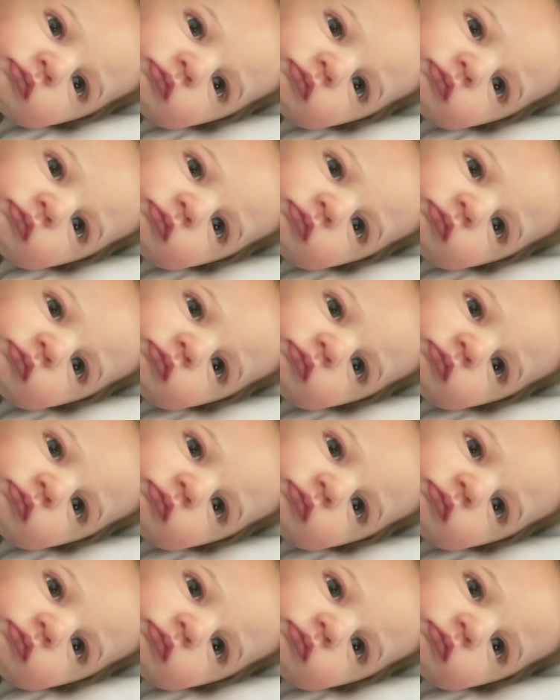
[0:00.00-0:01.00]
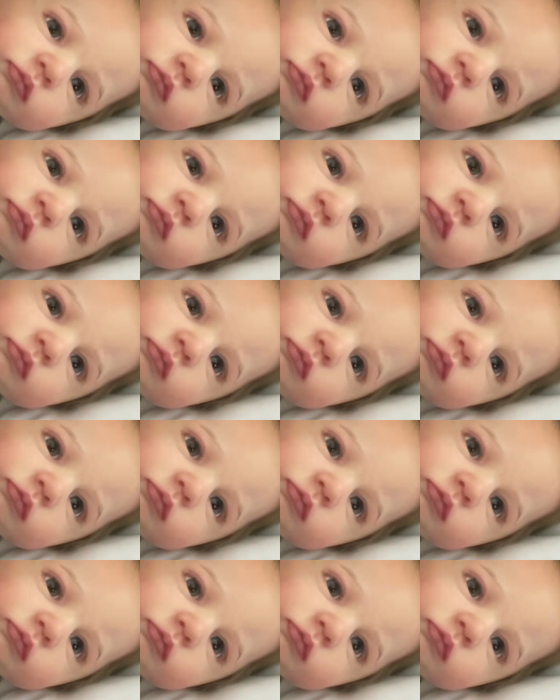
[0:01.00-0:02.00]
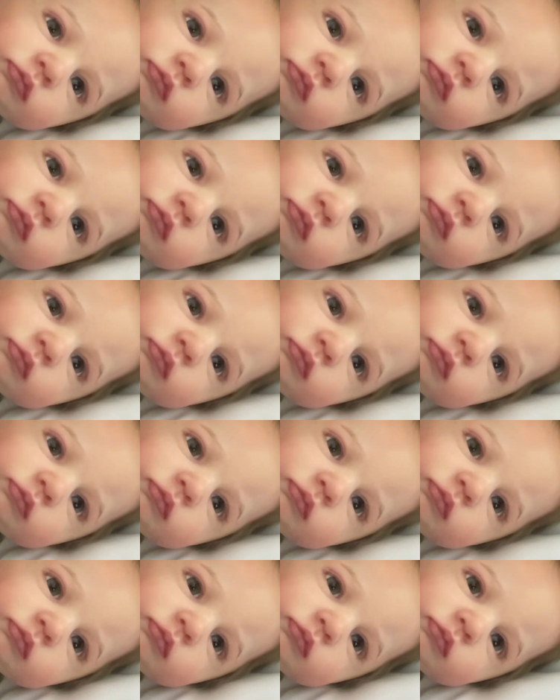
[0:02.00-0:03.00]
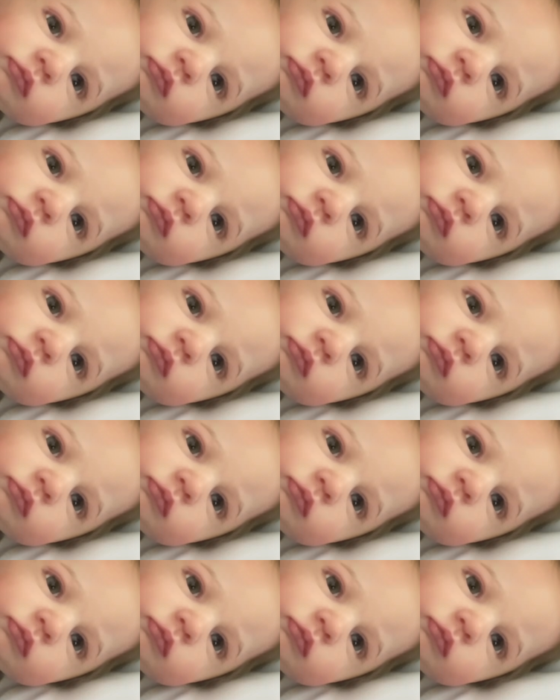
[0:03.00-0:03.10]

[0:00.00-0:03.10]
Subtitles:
(no one is talking)